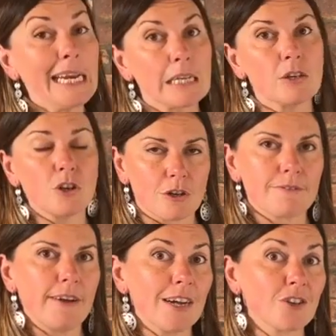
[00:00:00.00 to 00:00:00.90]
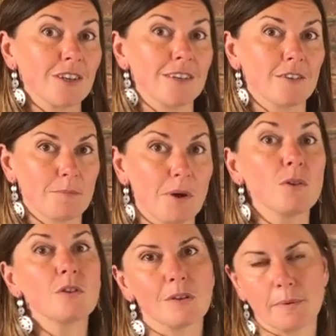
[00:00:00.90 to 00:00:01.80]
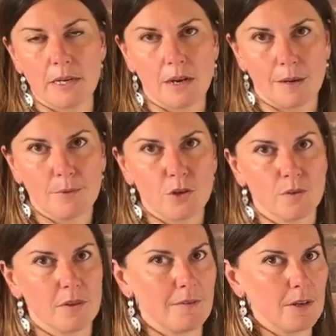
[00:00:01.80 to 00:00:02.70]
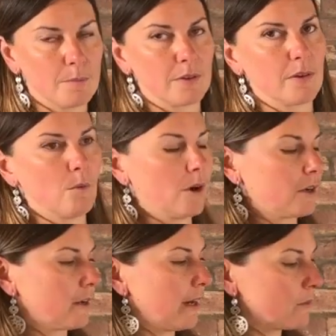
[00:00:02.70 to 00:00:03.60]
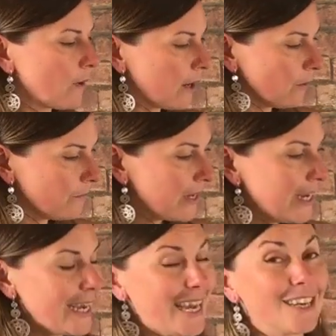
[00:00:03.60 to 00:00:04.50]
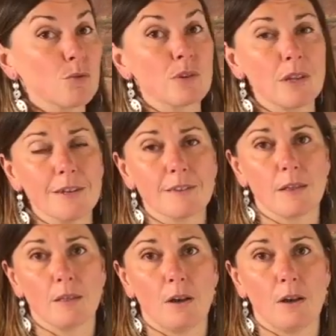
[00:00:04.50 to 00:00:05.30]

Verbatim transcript: And your fascia is supposed to be up to seventy percent water as well. And it really is the